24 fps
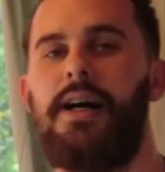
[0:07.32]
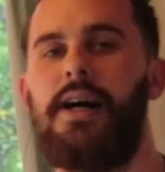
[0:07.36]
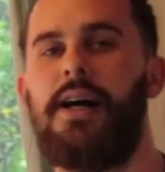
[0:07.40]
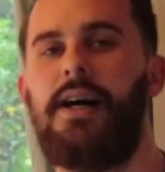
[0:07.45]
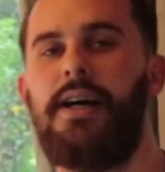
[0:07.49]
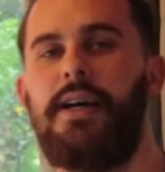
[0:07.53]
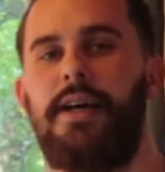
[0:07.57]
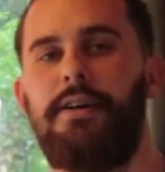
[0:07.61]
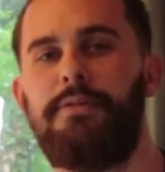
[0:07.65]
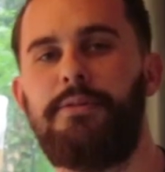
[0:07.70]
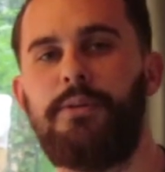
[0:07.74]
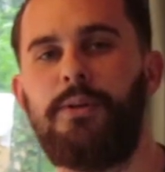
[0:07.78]

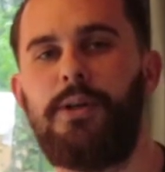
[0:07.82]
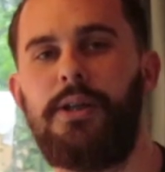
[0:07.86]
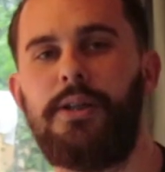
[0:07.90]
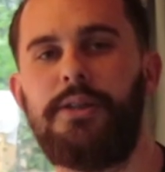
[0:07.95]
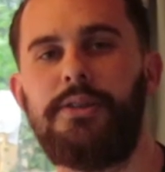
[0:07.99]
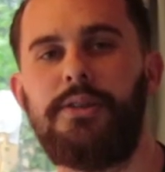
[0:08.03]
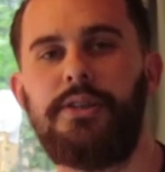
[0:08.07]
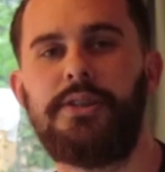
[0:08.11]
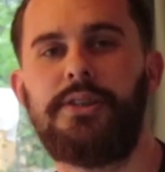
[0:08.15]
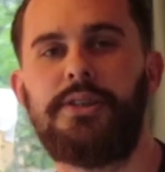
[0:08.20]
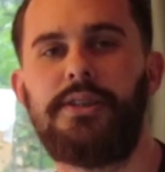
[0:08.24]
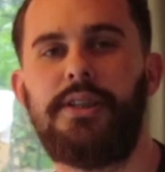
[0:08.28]
Hi
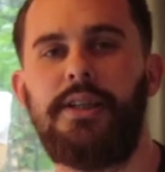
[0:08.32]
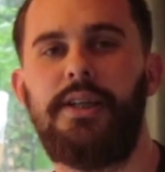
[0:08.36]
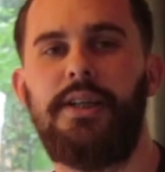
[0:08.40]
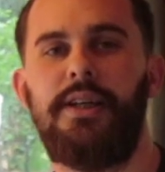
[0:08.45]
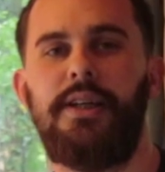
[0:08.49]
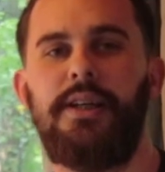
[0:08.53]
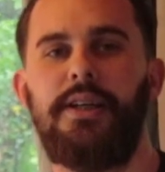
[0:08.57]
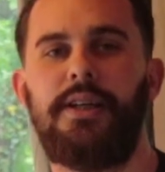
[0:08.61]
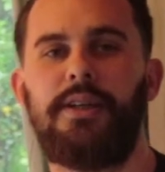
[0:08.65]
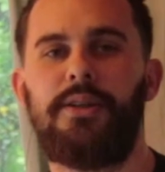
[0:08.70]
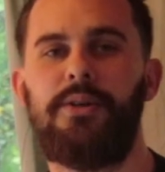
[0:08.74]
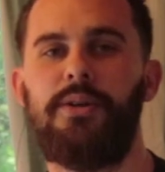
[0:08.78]
everyone, just
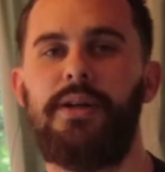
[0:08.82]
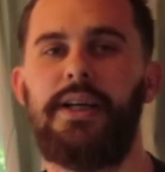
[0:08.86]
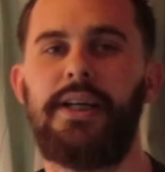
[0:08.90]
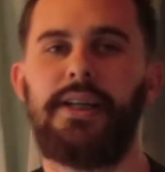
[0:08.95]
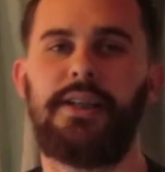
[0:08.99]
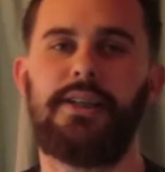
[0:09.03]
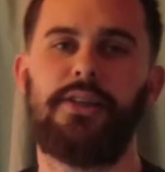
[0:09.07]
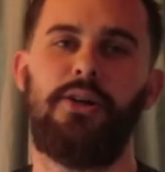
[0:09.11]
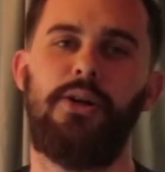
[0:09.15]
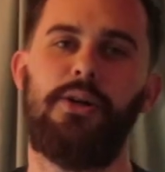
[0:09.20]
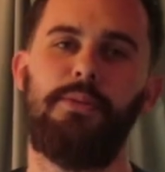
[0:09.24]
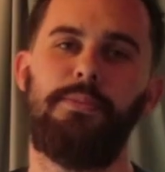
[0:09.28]
a quick
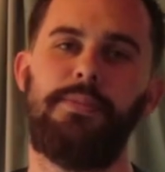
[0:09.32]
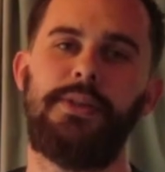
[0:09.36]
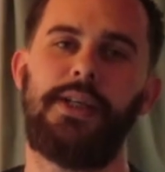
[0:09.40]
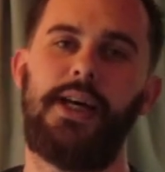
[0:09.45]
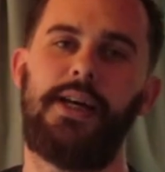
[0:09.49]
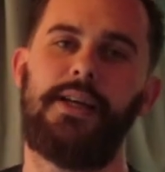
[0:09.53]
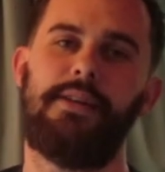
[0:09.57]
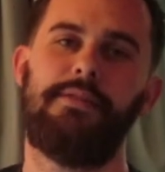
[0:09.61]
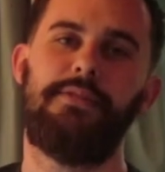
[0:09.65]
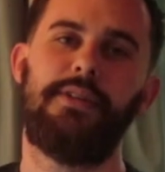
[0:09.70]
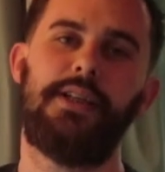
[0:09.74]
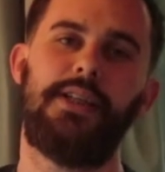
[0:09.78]

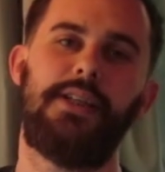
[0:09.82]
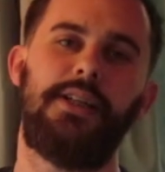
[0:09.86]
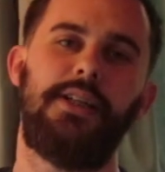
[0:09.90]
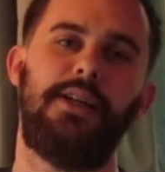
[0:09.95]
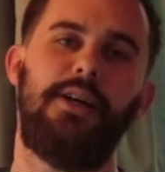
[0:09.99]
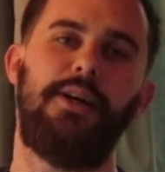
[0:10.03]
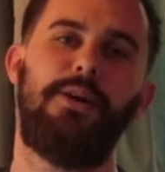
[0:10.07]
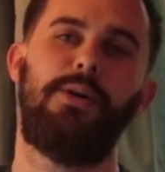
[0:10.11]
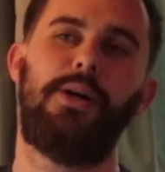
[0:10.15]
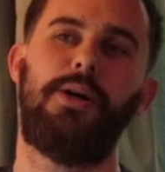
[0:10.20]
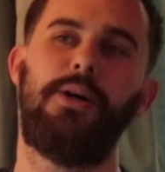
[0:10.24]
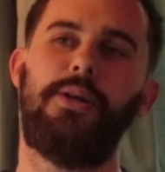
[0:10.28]
update
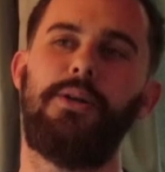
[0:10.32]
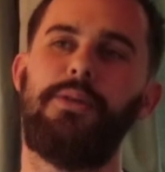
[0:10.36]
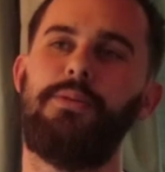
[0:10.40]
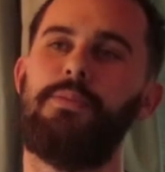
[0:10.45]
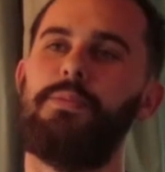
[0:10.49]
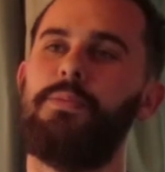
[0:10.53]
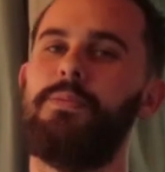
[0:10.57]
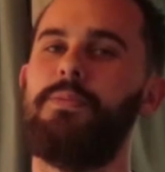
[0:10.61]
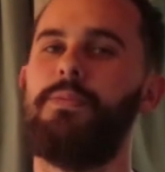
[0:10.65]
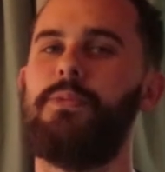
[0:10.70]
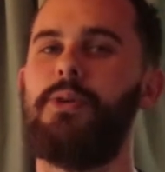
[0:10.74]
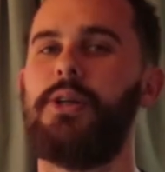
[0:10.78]
video on
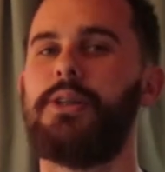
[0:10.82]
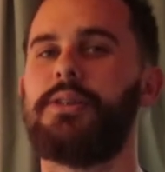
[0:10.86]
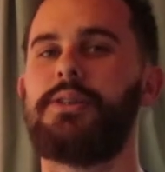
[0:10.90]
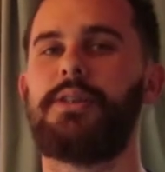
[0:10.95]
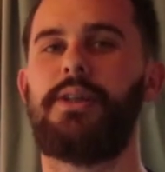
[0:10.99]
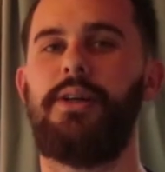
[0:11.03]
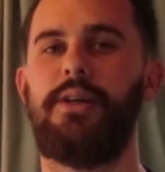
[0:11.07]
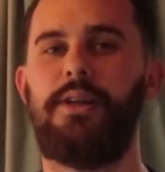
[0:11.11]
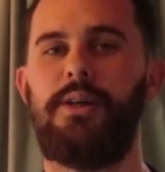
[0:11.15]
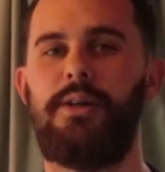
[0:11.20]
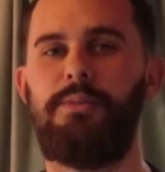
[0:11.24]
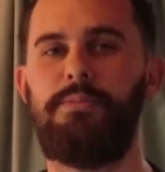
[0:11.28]
what's
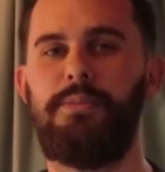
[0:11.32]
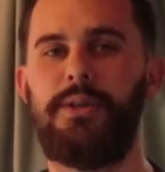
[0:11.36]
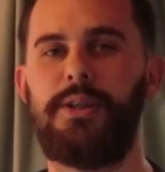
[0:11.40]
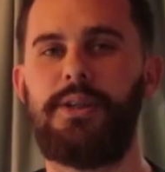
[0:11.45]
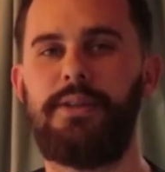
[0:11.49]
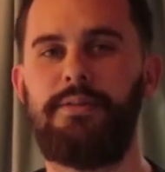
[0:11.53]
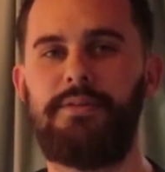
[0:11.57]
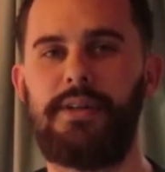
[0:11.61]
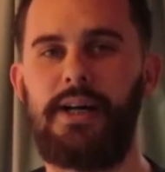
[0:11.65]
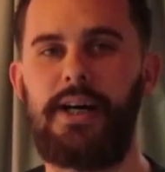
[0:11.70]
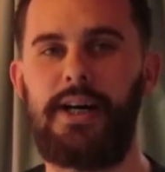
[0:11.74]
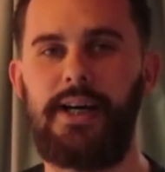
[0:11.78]
going on with
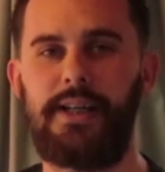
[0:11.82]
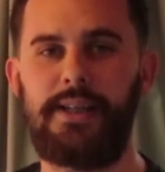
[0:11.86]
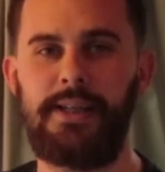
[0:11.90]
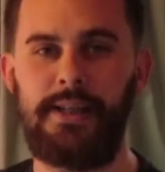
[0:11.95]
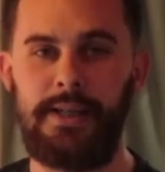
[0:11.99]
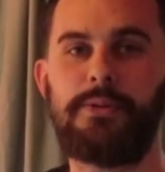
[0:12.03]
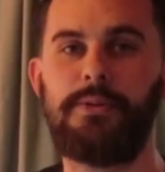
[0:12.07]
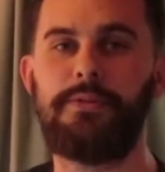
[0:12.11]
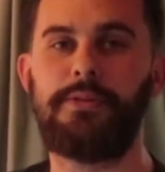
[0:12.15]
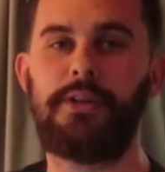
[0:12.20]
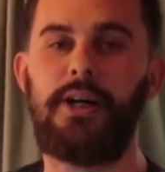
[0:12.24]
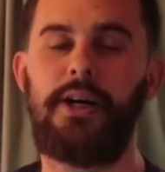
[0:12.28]
the van.
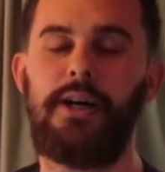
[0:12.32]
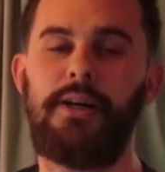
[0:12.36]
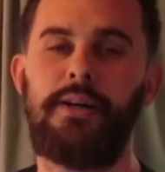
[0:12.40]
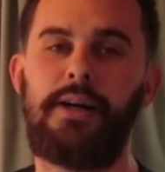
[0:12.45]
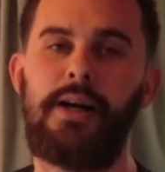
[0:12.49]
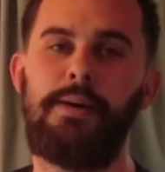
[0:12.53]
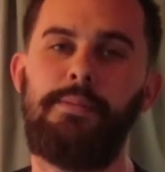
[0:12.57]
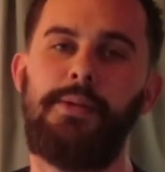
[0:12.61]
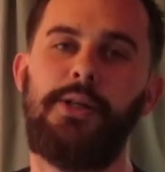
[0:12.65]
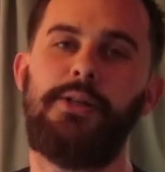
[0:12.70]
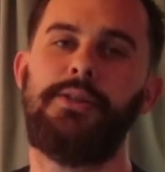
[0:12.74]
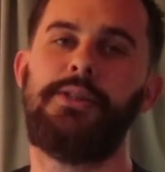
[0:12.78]
So we've got
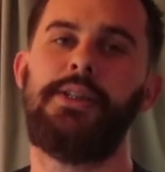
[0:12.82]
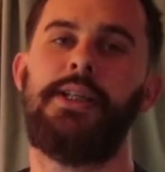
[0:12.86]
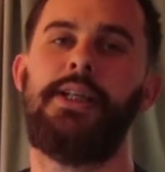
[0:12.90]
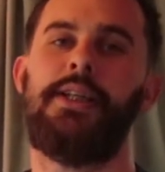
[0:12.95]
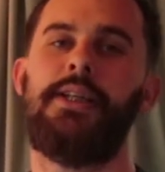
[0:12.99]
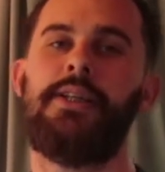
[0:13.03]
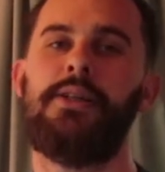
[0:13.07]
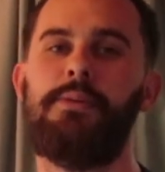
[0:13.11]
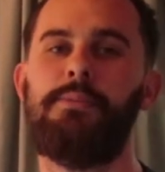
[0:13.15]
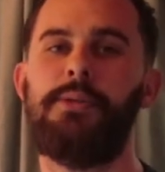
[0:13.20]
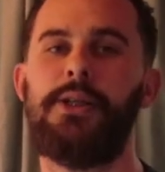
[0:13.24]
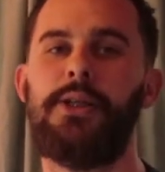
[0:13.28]
our
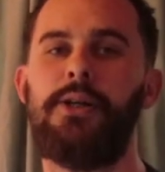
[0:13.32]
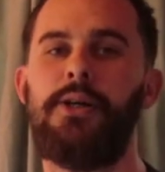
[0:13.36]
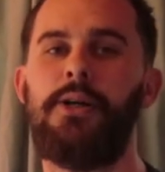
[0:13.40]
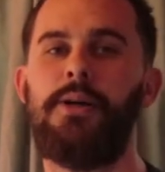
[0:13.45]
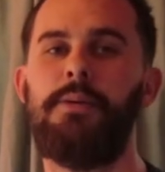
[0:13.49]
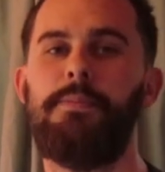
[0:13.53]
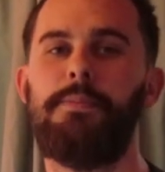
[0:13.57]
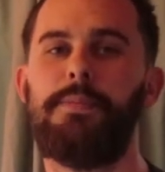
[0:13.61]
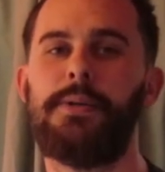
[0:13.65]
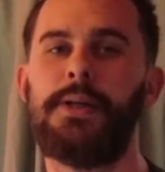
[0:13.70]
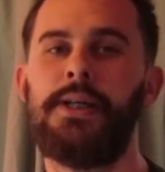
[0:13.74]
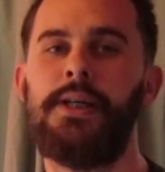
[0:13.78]
MOT coming
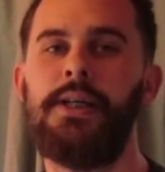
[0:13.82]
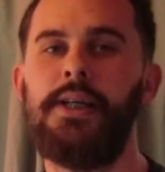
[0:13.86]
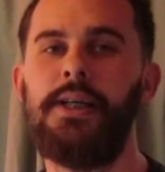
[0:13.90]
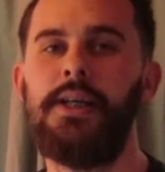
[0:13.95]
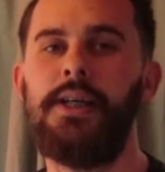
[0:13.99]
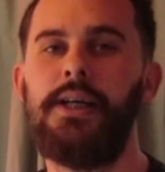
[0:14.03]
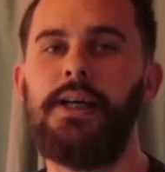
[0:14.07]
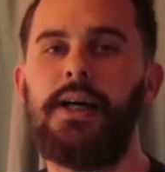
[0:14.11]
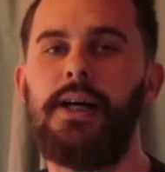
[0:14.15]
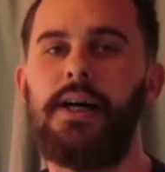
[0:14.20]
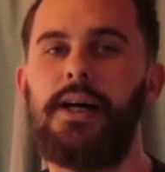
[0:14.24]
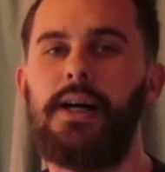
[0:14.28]
up
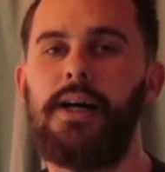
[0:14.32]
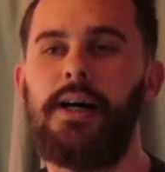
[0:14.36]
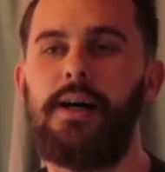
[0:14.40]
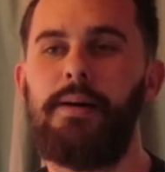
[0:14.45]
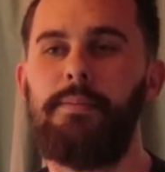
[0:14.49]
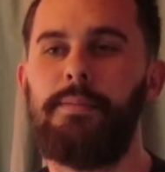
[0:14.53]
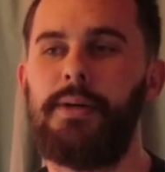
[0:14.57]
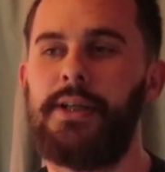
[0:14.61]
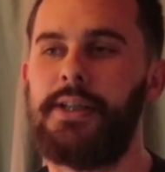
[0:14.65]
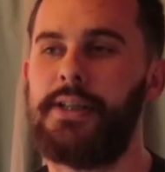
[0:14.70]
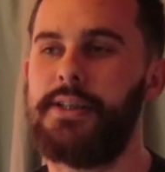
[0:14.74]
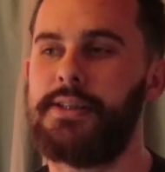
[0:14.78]

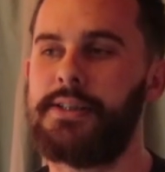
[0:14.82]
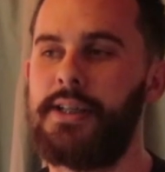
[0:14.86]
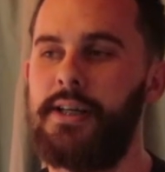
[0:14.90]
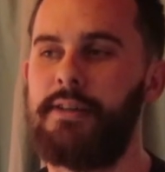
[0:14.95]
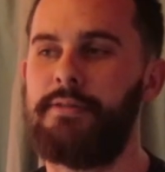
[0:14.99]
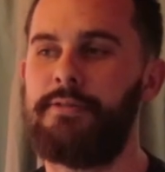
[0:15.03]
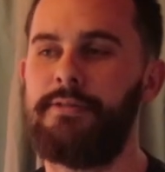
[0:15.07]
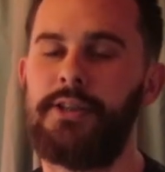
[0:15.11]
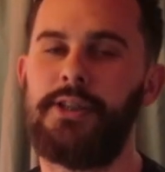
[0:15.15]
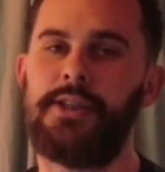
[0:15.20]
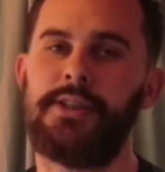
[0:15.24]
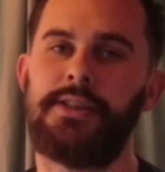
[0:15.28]
and it's our
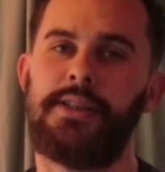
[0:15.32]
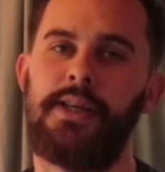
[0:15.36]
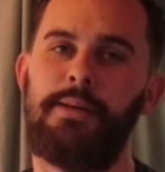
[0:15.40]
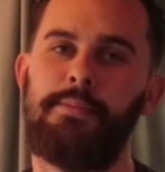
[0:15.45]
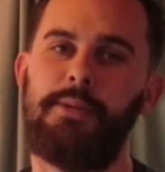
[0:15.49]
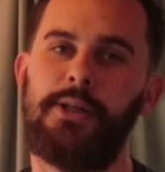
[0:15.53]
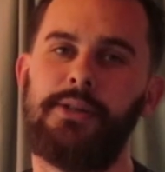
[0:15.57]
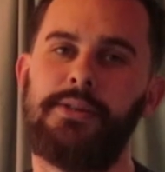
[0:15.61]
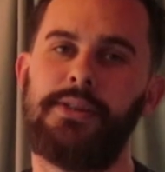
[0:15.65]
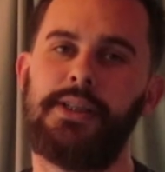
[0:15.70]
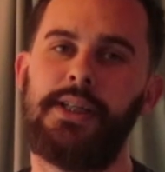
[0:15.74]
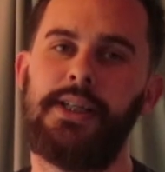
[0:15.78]
first
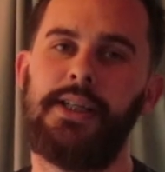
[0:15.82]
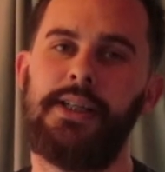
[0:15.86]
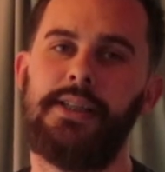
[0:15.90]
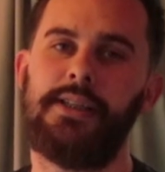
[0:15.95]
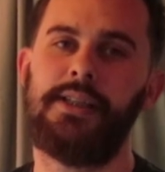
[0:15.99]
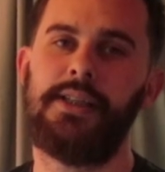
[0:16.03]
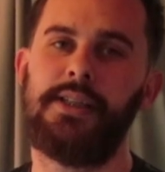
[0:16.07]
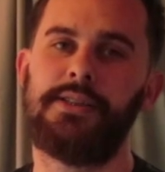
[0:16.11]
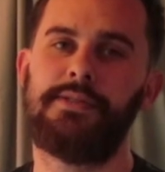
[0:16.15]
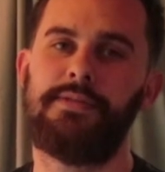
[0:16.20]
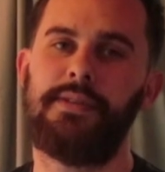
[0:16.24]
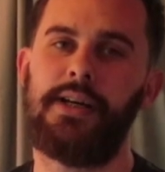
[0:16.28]
MOT in
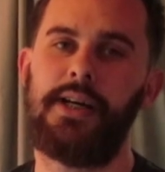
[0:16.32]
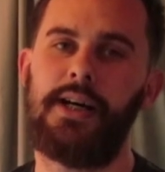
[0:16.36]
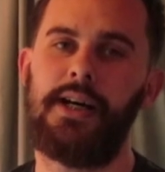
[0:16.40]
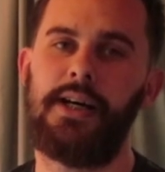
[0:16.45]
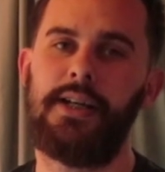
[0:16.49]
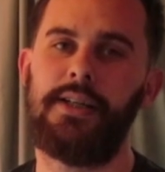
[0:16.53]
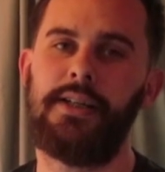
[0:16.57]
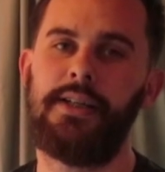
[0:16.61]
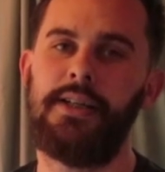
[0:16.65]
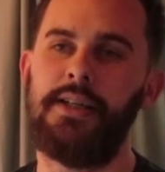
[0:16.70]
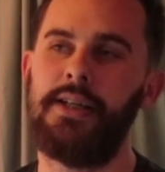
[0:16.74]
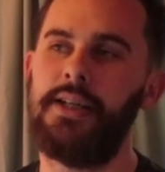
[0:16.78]
this
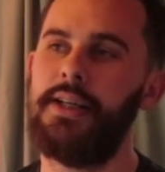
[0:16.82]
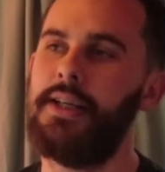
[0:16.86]
van.